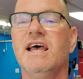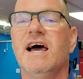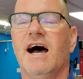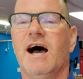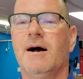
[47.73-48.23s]

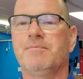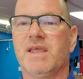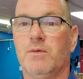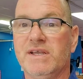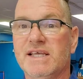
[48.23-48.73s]

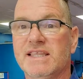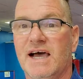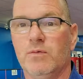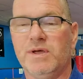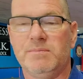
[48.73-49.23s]
And we did
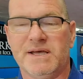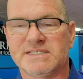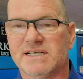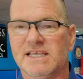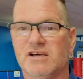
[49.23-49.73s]
that. We
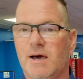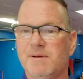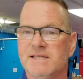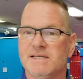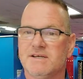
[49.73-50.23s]
basically
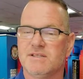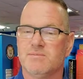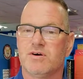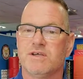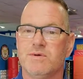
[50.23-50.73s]
copied it out of the
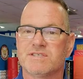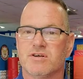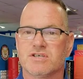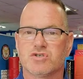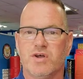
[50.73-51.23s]
book, and we
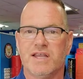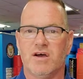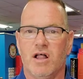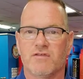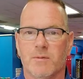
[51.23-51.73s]
started training
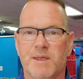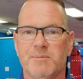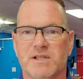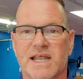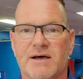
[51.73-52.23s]
all of our
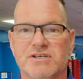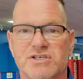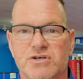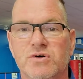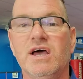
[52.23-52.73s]
people on how to
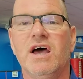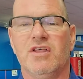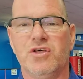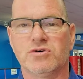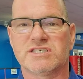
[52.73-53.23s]
do
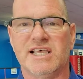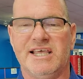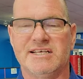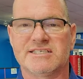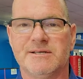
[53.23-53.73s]
those
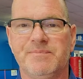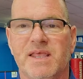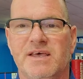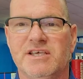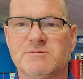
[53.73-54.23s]
things.
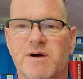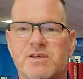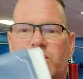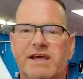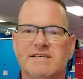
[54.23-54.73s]
This, by the
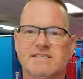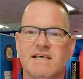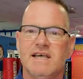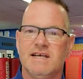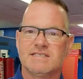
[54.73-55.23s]
way, is
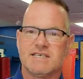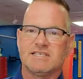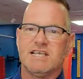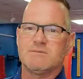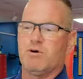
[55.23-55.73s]

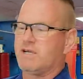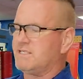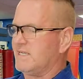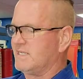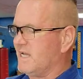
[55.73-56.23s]
Sensei's book.
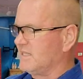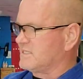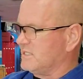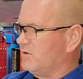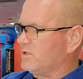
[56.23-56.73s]
As you can tell, it's
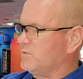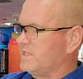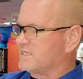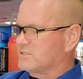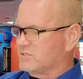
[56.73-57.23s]
loaded with
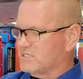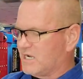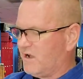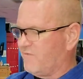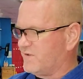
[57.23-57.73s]
extra
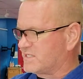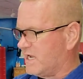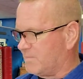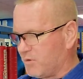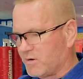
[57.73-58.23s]
stuff. It's
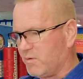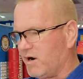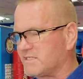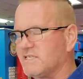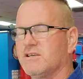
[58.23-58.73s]
got
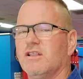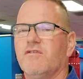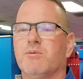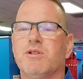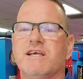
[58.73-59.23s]
bookmarks. It's all over
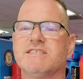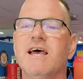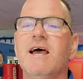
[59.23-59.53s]
the place.